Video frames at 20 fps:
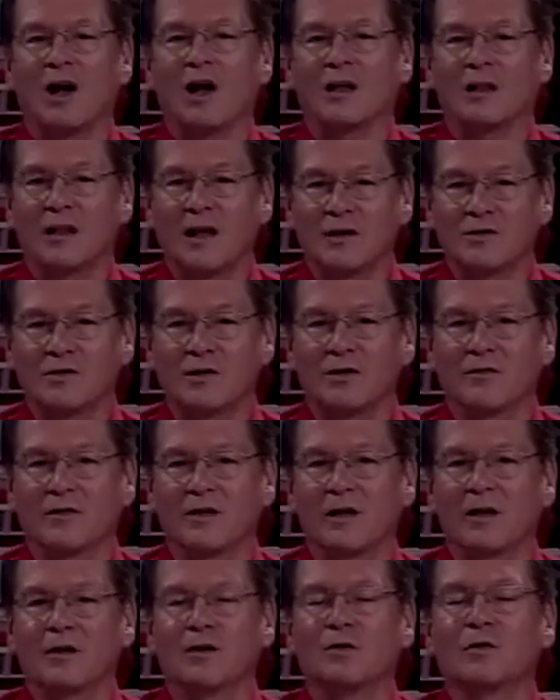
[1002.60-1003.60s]
electric
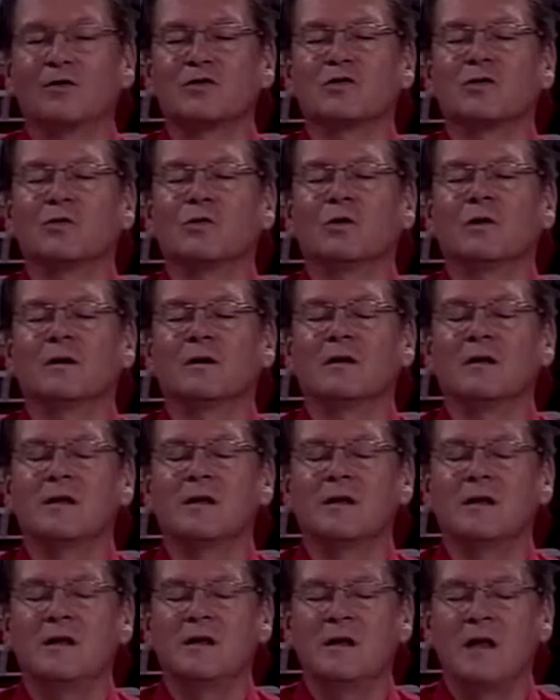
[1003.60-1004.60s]
vehicles will
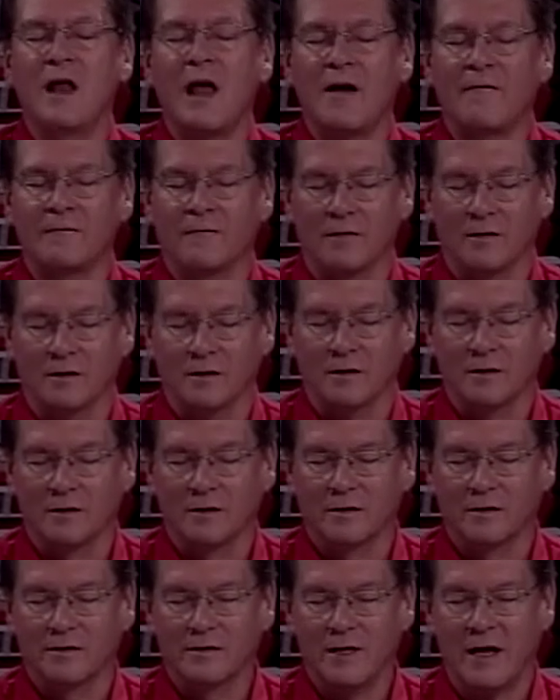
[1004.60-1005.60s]
never
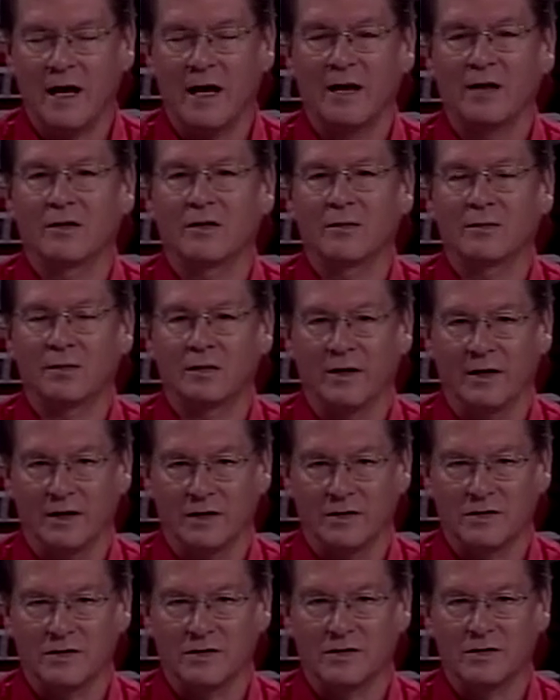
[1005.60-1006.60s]
take the
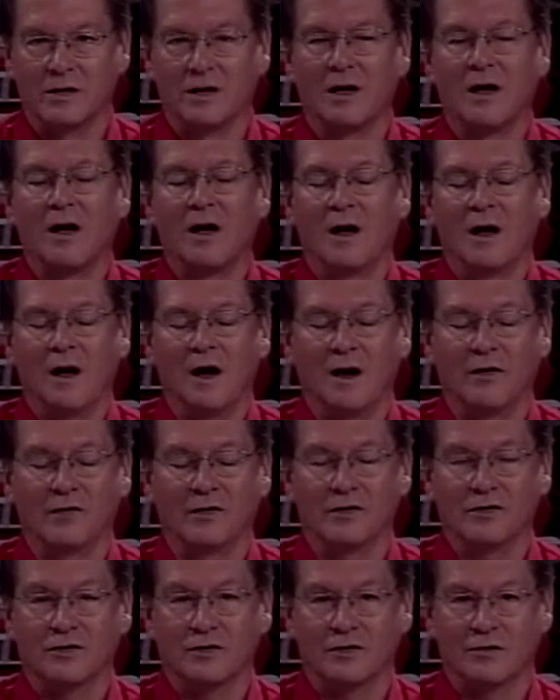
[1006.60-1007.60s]
place of
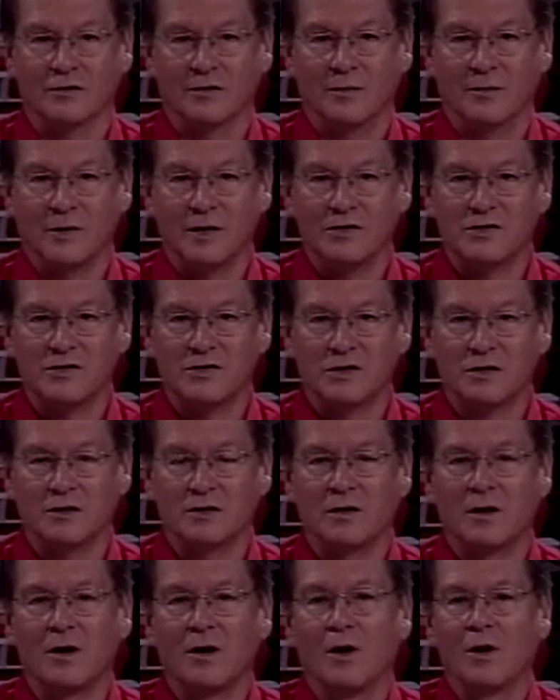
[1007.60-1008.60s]
internal combustion
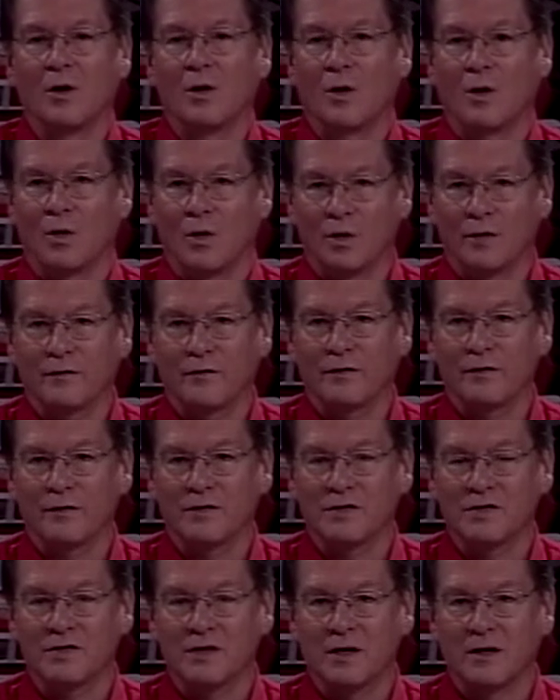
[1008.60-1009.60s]
or fuel
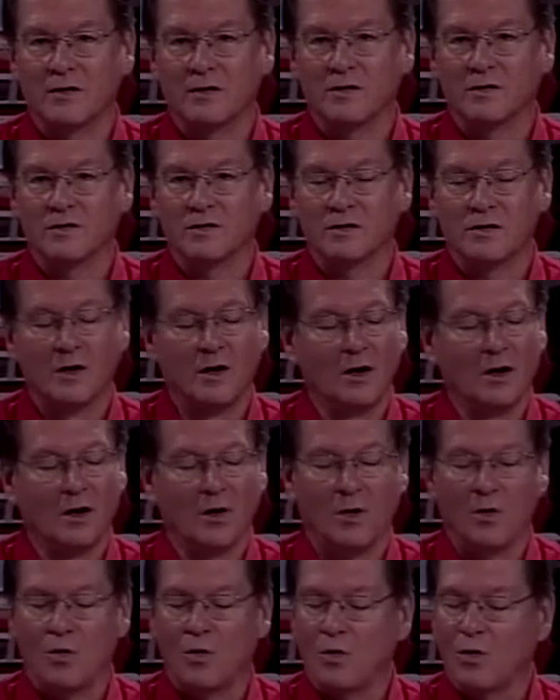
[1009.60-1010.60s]
cells
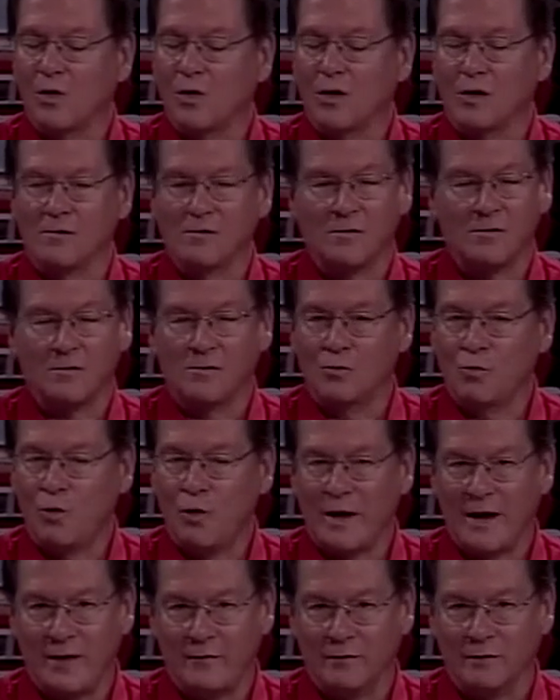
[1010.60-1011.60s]
or
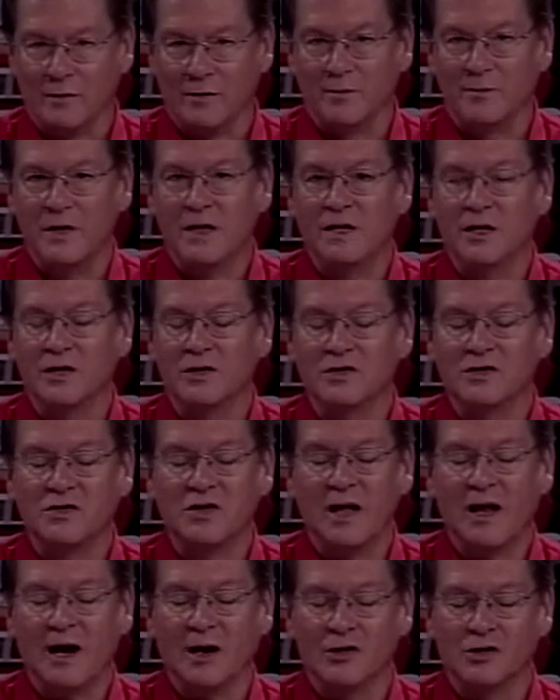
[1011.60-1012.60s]
whatever because
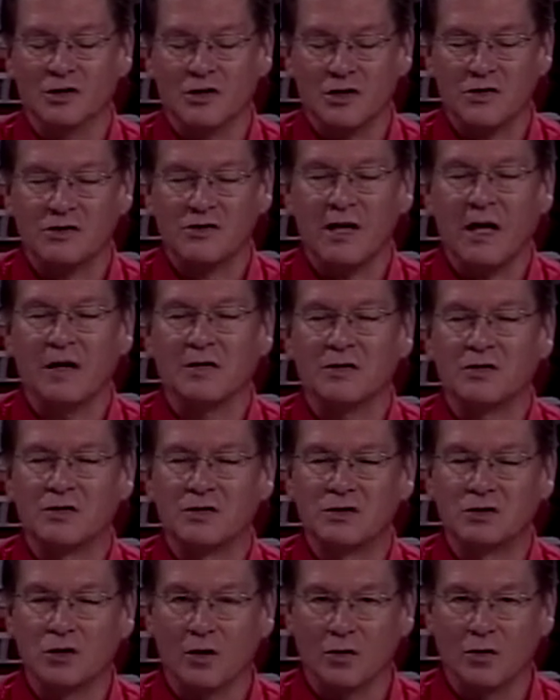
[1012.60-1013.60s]
they are just a
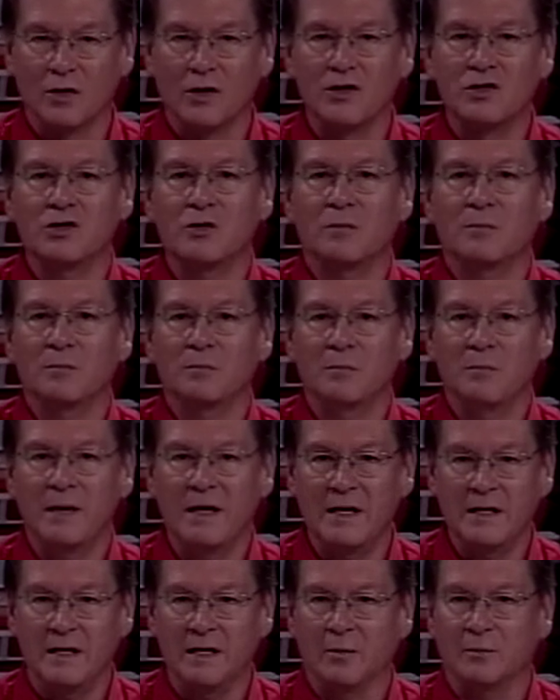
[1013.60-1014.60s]
storage
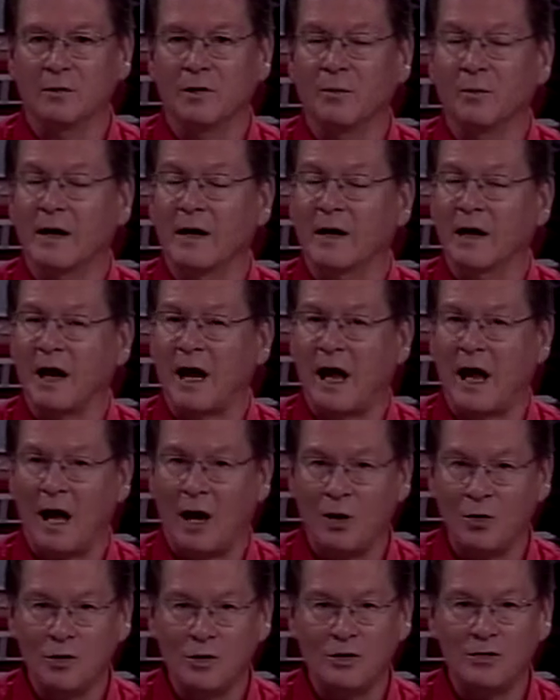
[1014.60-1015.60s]
medium. No matter how
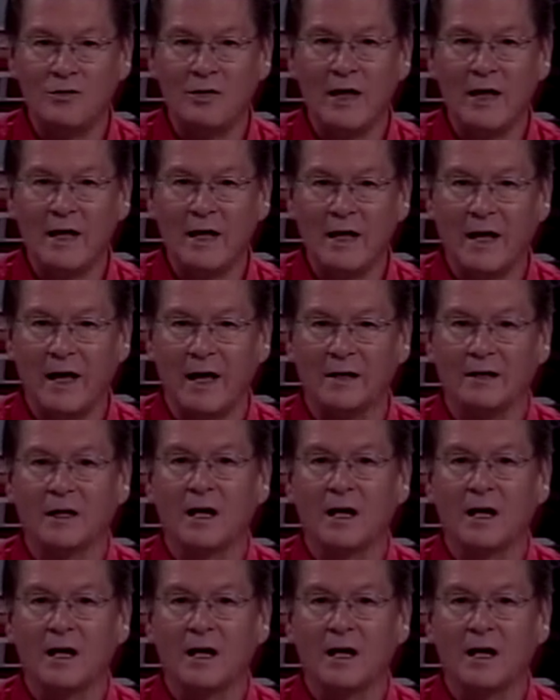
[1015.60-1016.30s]
good they get,